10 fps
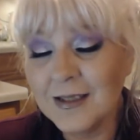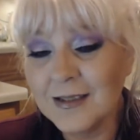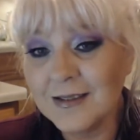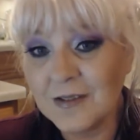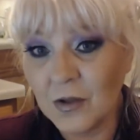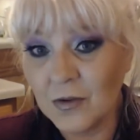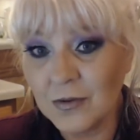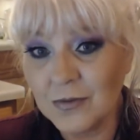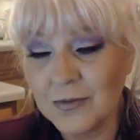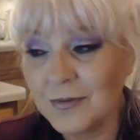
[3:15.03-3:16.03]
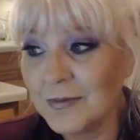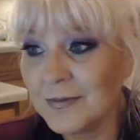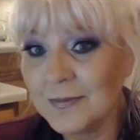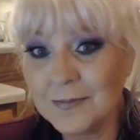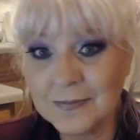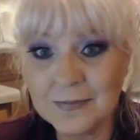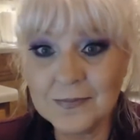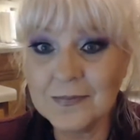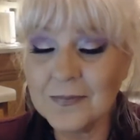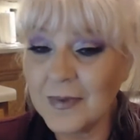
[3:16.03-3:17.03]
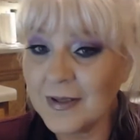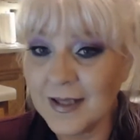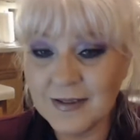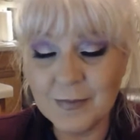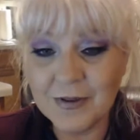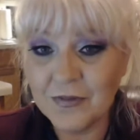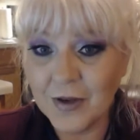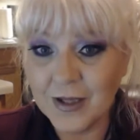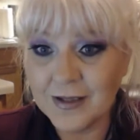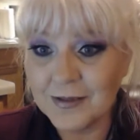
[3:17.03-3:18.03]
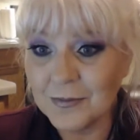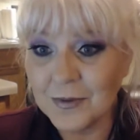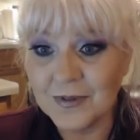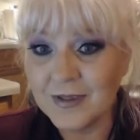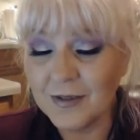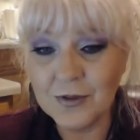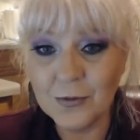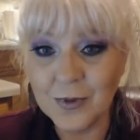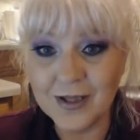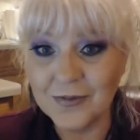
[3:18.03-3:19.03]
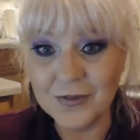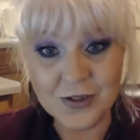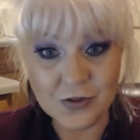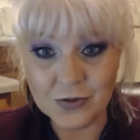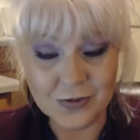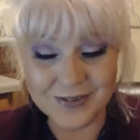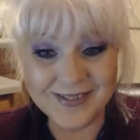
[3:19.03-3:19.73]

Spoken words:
So unless my friend was giving away free shoes,